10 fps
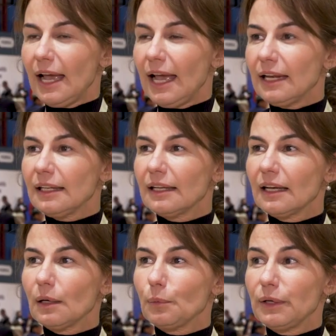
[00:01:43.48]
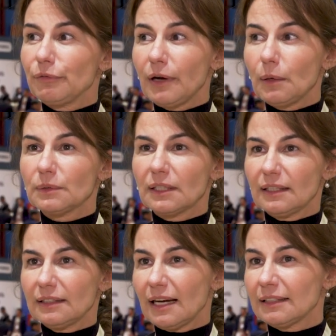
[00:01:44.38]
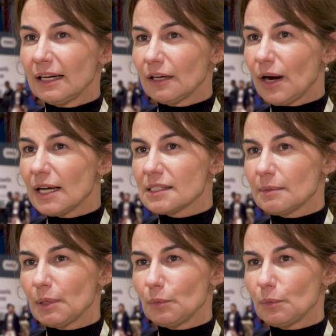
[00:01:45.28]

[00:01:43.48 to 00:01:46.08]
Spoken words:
And we found that adagrasib